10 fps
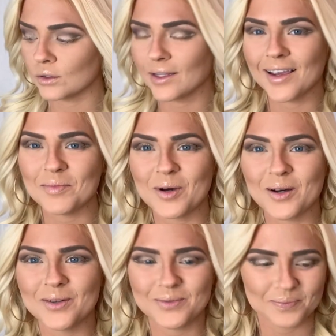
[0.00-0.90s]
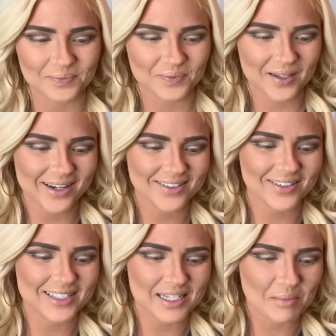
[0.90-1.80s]
Hi, Bo. You guys
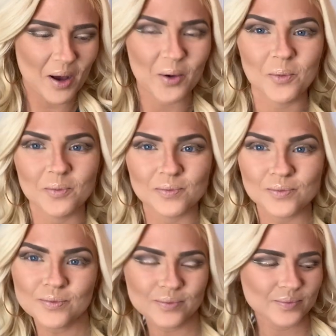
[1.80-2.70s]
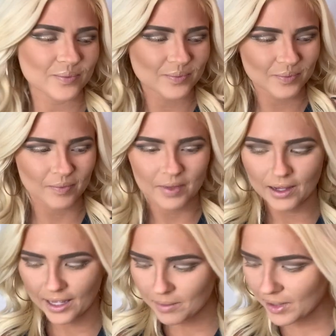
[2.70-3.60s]
wanna see Bo?
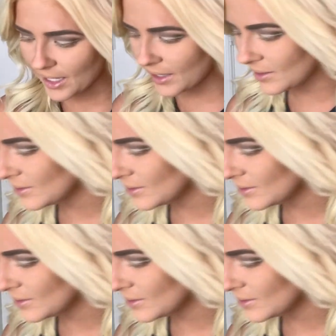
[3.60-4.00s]
Hey, bud.